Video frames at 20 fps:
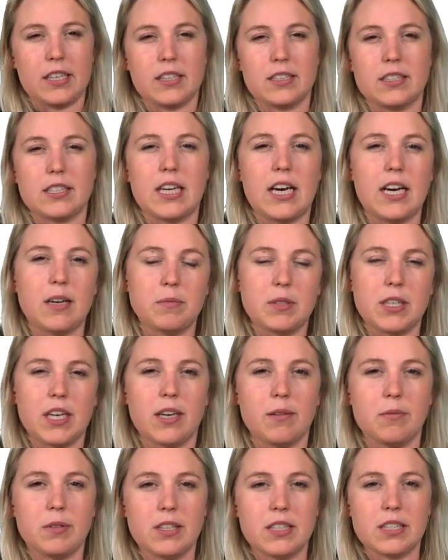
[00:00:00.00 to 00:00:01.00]

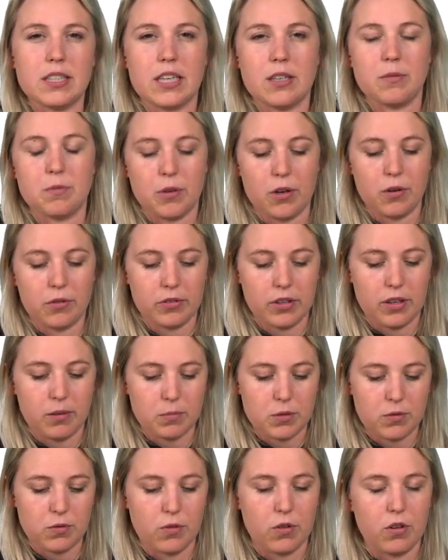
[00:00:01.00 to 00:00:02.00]
timetables and
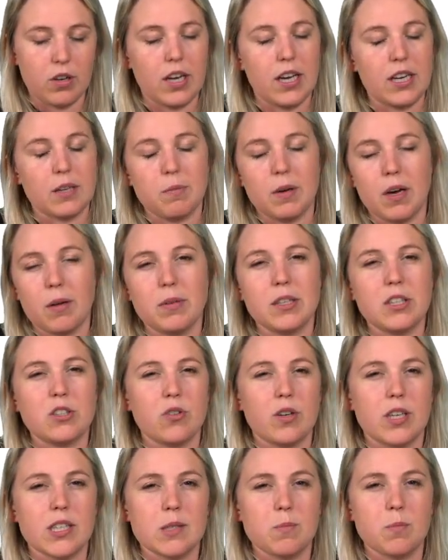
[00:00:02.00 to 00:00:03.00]
programs for like public
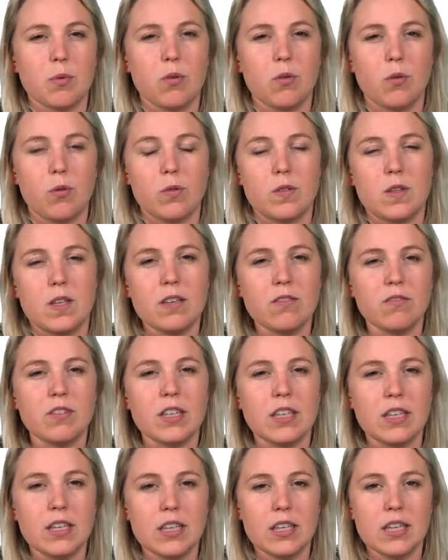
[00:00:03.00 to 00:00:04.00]
transport,
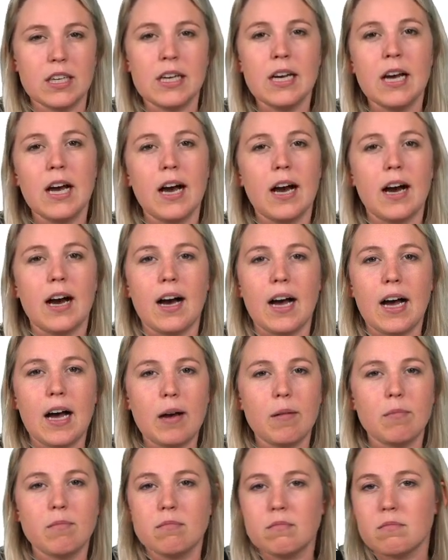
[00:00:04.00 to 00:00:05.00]
TV,
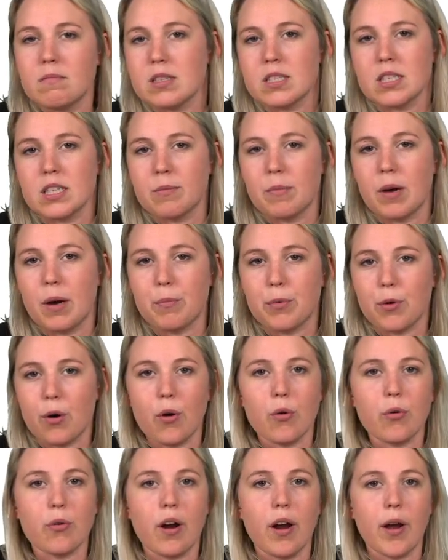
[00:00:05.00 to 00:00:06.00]
cinema
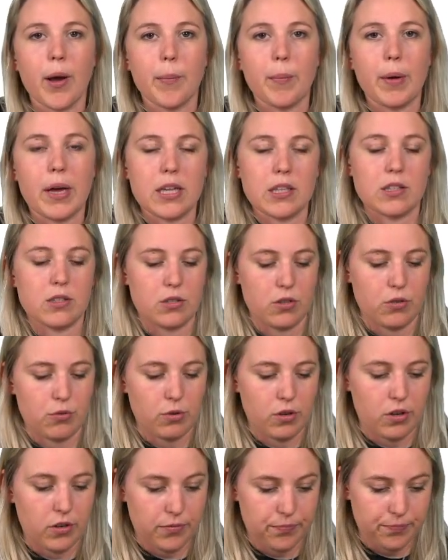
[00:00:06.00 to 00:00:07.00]
program, and so
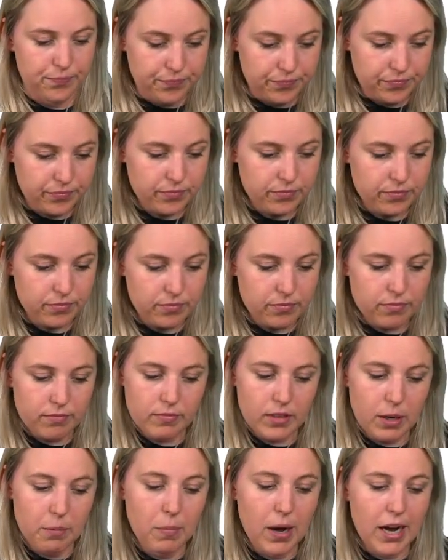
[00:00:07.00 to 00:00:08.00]
on.
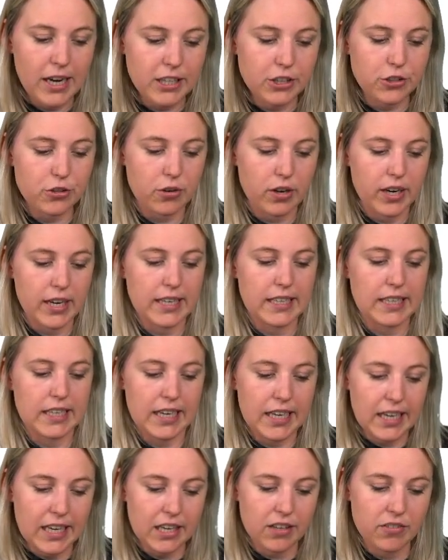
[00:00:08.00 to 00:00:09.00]
My train
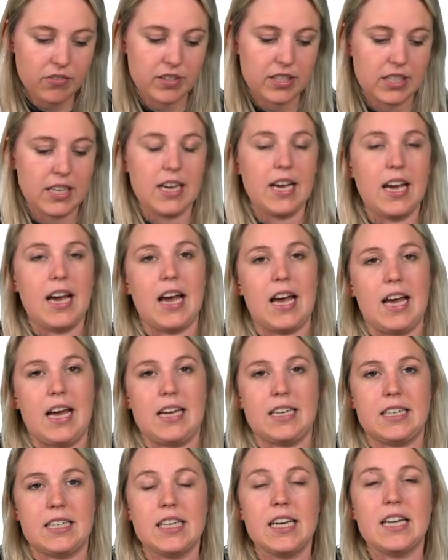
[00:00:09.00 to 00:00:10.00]
leaves
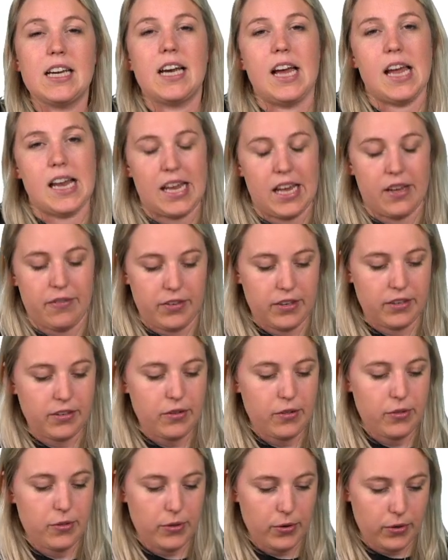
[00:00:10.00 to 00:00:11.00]
at
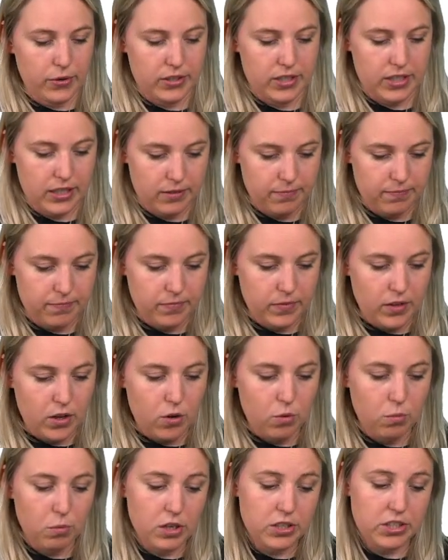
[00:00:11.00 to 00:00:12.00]
11:30.
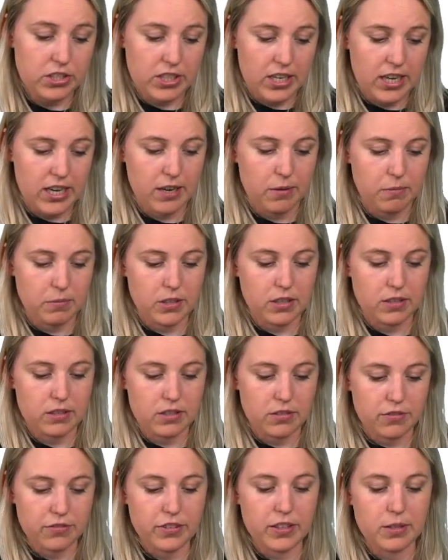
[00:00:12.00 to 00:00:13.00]
What time does
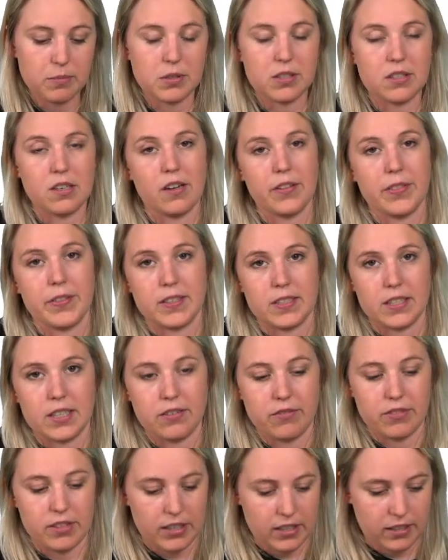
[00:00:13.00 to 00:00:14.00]
the film start this
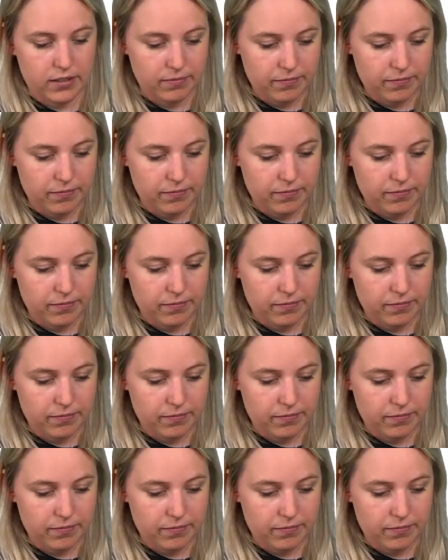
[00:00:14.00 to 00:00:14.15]
evening?